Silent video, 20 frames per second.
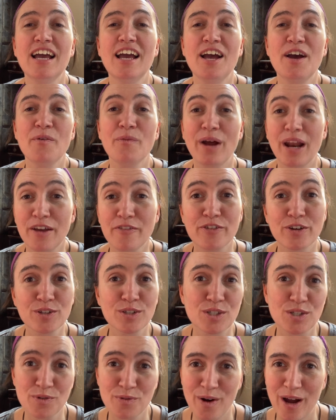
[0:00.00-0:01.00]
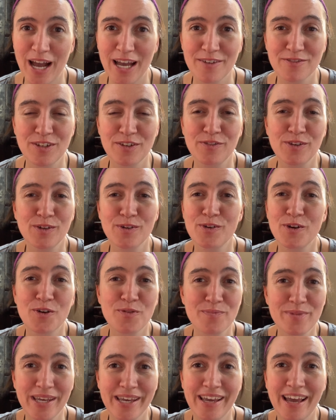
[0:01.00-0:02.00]
When I first arrived, if you know
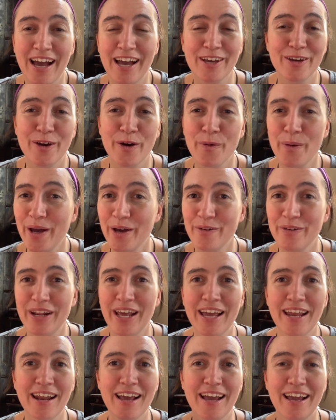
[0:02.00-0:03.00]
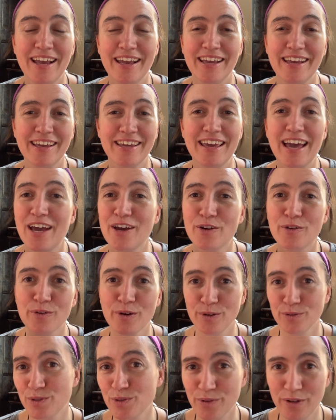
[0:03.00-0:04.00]
me, I go out and I get
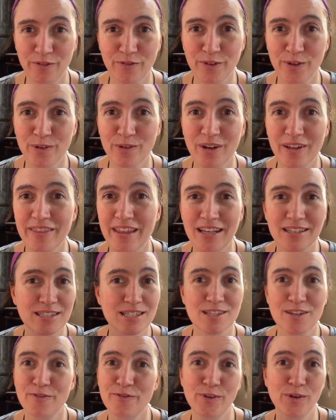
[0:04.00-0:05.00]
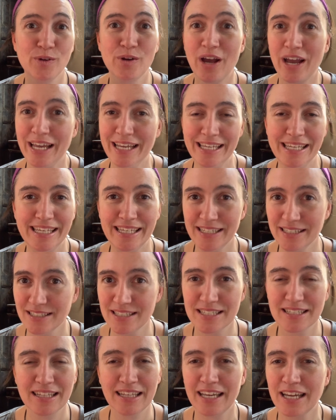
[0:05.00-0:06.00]
grocery food, and that's the food I
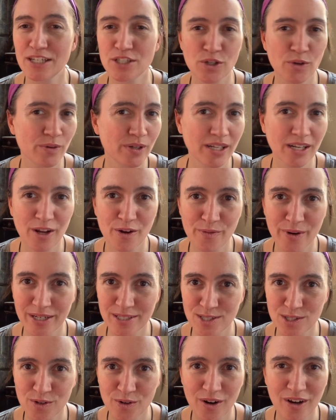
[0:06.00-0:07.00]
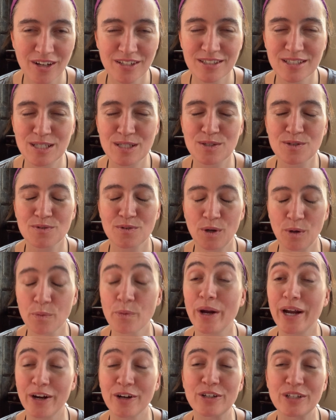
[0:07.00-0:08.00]
eat. Like, I don't eat at restaurants.
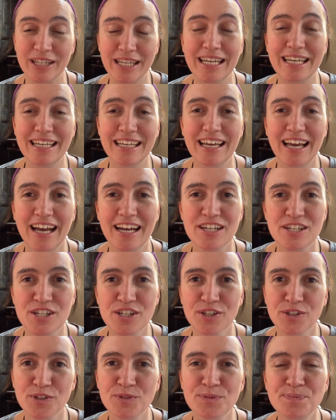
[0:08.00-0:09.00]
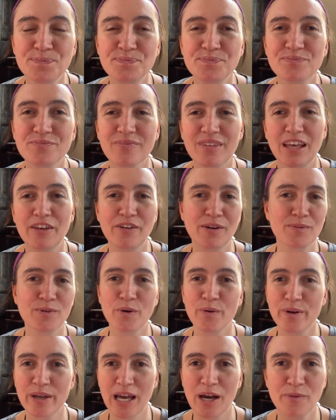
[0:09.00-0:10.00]
Rarely I do, if I'm
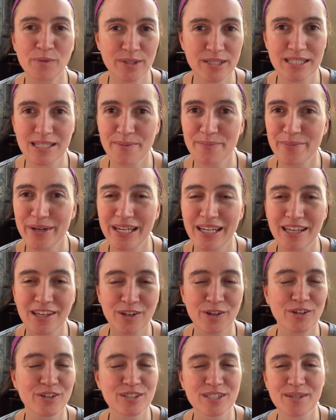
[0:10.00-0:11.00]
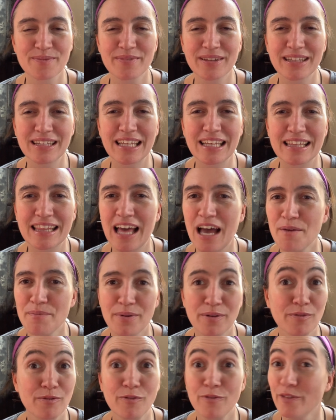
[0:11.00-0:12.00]
going out with somebody or something like that,
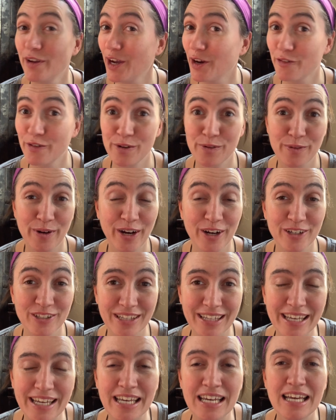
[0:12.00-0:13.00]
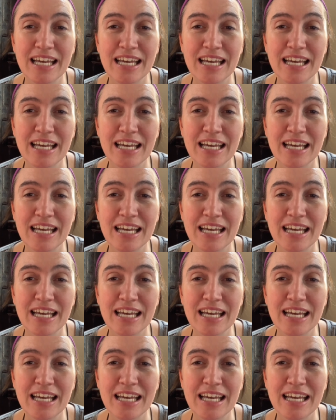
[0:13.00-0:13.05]
but very rarely.